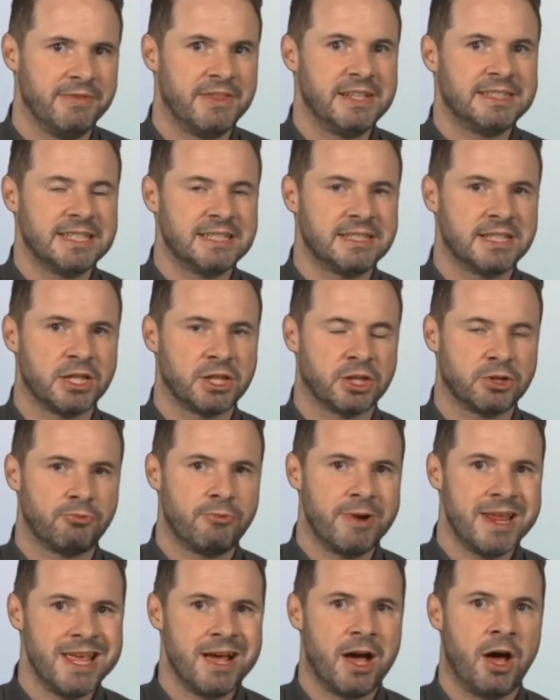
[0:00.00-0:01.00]
This is the
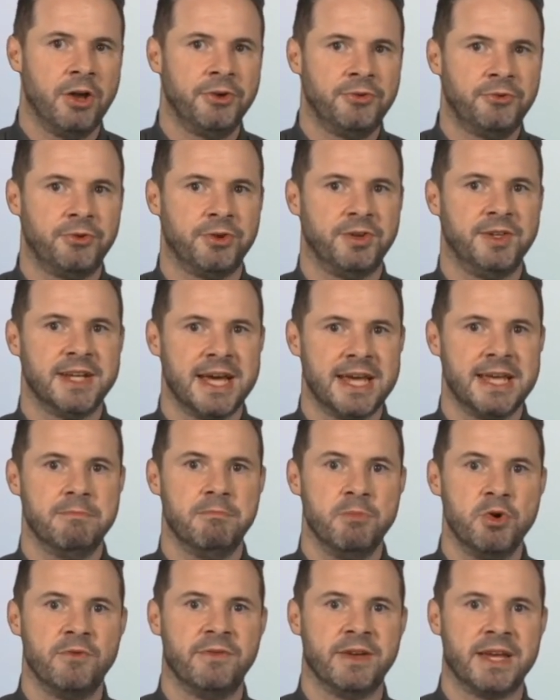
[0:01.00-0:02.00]
300-day
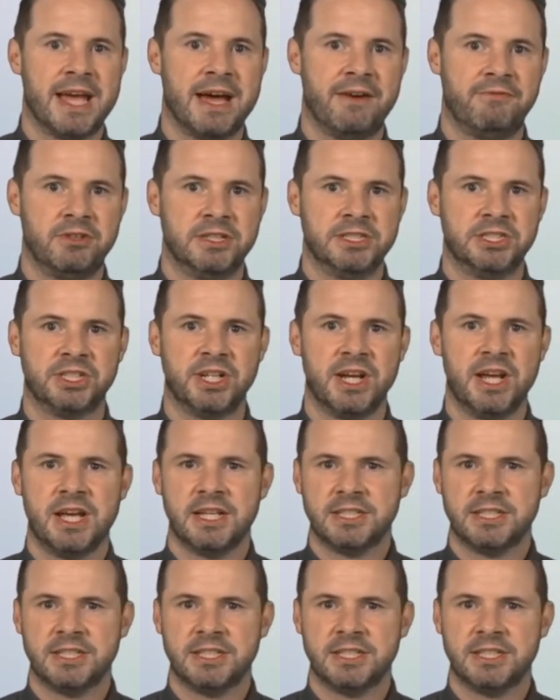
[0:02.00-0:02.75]
moving average.